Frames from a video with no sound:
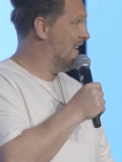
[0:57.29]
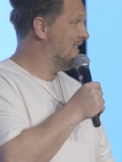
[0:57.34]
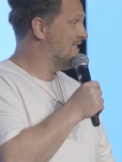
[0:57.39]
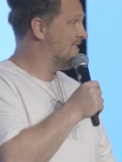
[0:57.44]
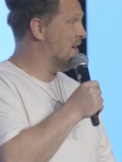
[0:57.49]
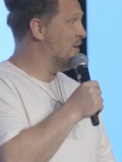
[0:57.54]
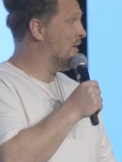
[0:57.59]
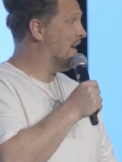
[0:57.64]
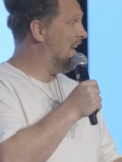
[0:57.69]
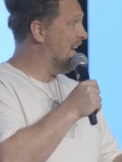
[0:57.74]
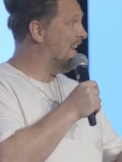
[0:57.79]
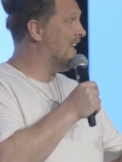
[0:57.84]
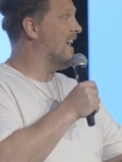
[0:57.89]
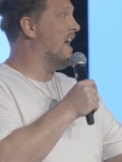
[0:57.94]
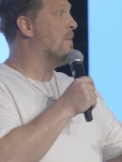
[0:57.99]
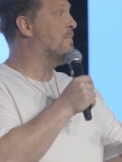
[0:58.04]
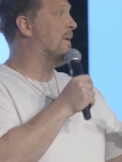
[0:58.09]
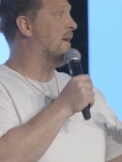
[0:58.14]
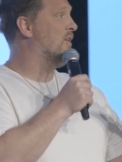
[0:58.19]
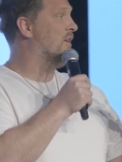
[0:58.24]
so getting
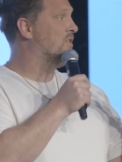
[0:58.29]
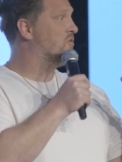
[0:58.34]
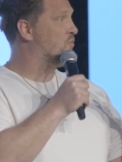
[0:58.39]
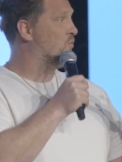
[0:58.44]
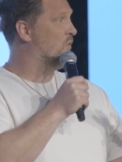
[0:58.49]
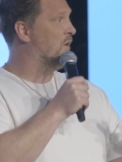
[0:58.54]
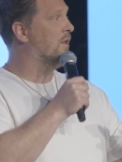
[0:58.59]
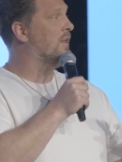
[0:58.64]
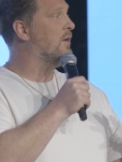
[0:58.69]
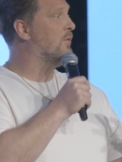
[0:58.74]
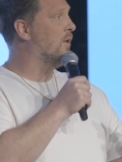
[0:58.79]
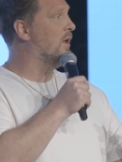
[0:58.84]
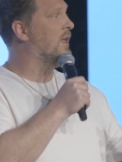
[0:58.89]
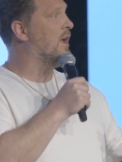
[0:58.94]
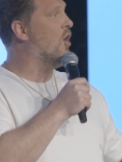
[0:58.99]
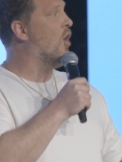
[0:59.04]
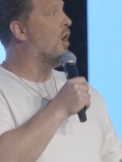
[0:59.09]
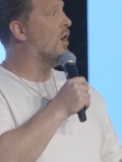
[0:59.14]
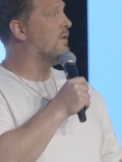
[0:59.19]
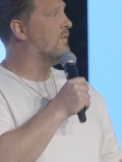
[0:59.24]
up here is really, really
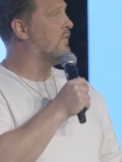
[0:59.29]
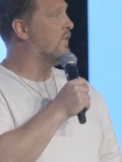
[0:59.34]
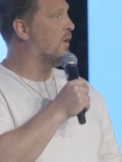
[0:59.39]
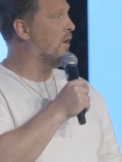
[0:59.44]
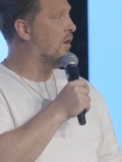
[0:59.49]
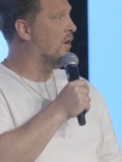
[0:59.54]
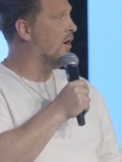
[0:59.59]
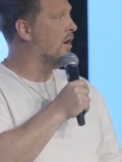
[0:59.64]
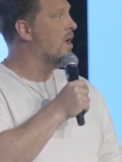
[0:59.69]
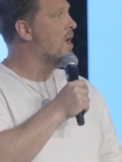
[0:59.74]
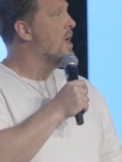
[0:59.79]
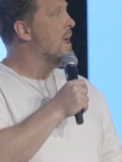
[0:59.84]
hard for her.